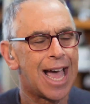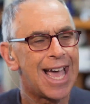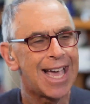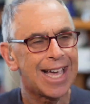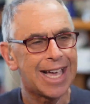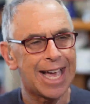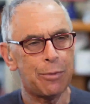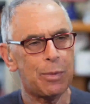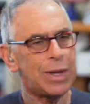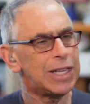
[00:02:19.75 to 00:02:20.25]

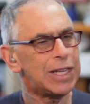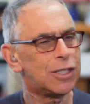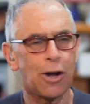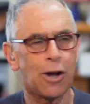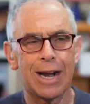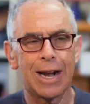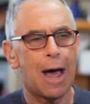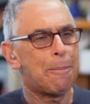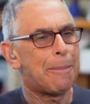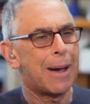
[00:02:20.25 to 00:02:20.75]
Can we start
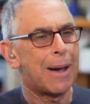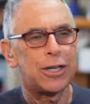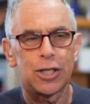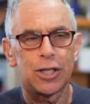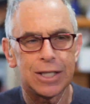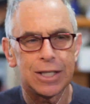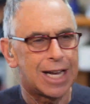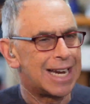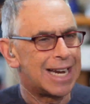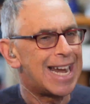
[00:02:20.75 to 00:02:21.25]
out by just
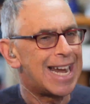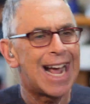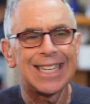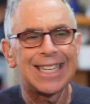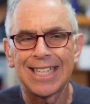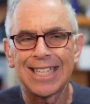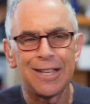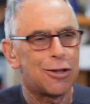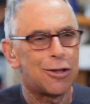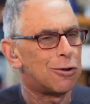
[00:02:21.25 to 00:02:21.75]

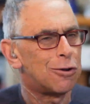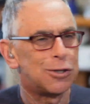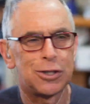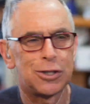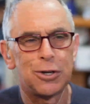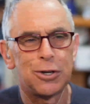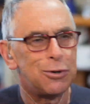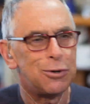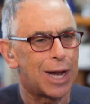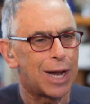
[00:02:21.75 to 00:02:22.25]
connecting those
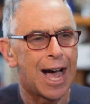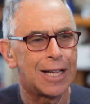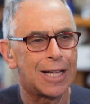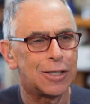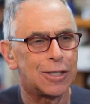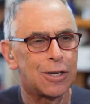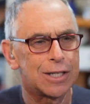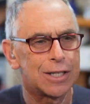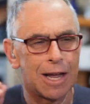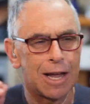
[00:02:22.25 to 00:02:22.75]
two dots?
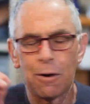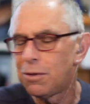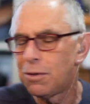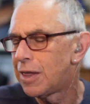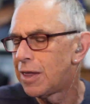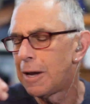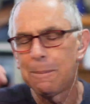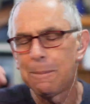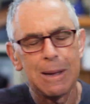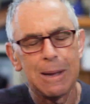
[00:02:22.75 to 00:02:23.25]
Because I don't
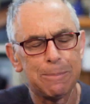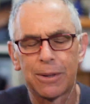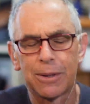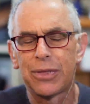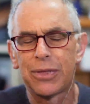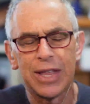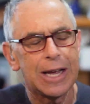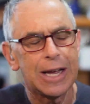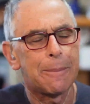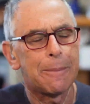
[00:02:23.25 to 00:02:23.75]
think people
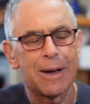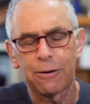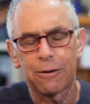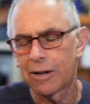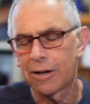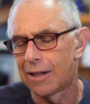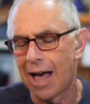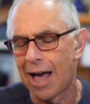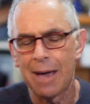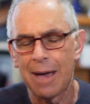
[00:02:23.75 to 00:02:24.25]
think about
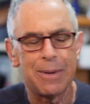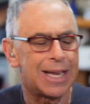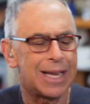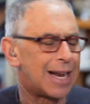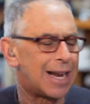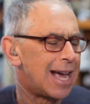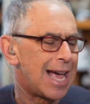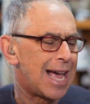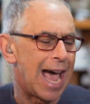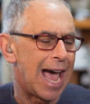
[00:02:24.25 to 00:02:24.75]
climate
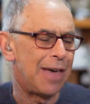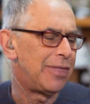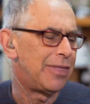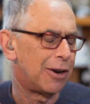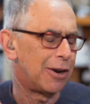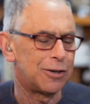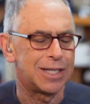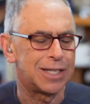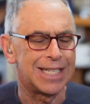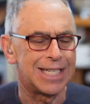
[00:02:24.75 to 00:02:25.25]
and their
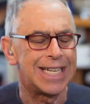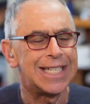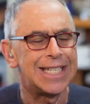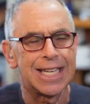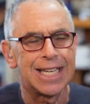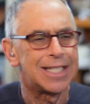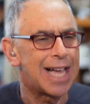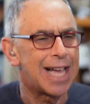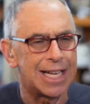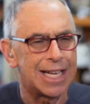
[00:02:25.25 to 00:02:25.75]

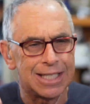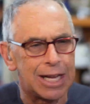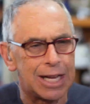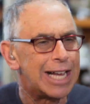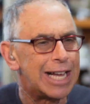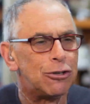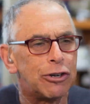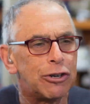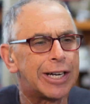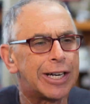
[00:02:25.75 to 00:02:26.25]
diseases as
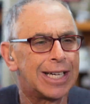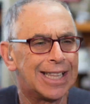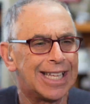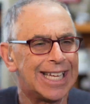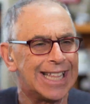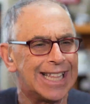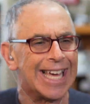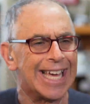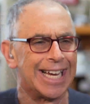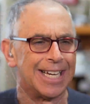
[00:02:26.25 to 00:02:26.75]
intricately
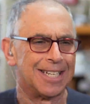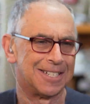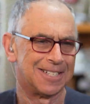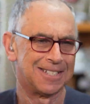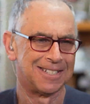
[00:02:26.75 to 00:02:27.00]
linked.